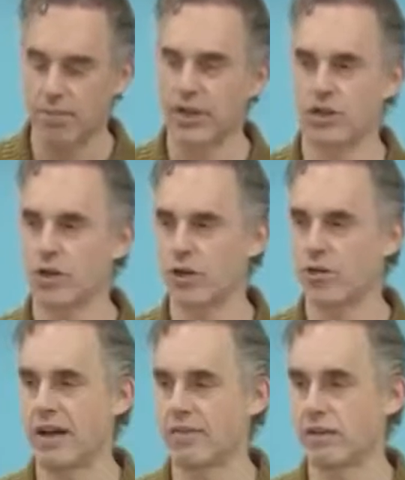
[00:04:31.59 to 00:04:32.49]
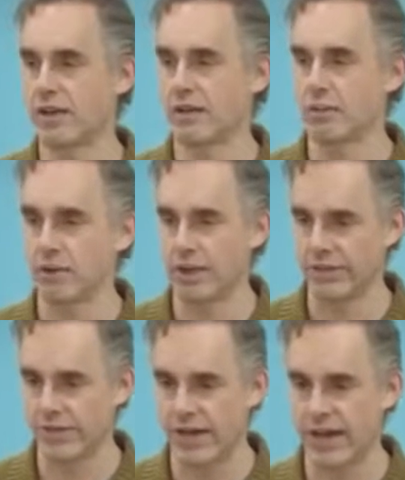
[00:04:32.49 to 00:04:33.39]
Make sure you never
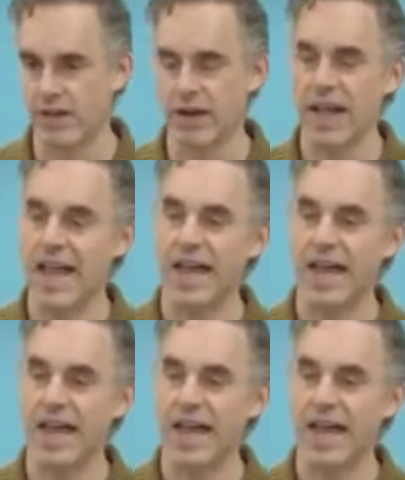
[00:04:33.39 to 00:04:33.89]
live together,